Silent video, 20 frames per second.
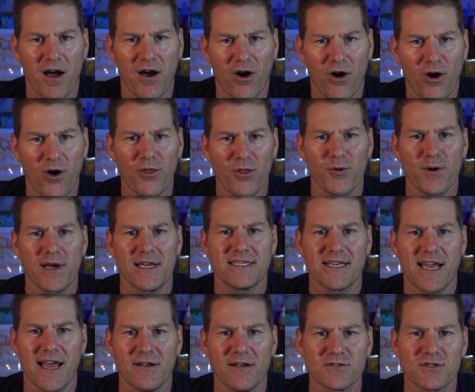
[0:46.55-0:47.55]
all the way
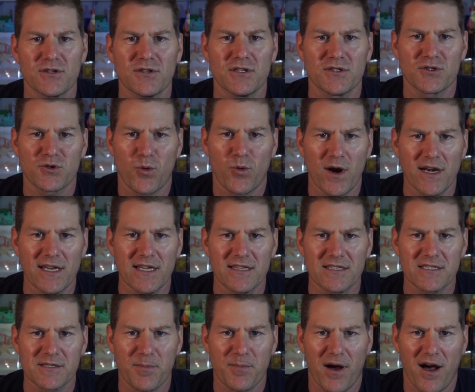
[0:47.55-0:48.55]
down to the 20th
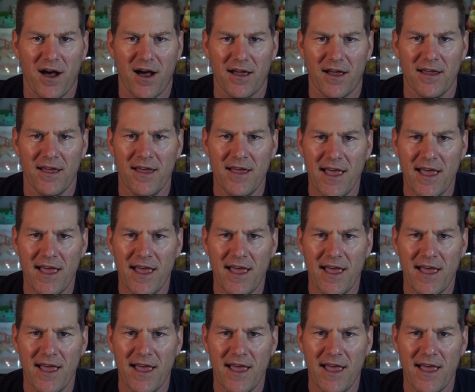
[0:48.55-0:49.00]
spot.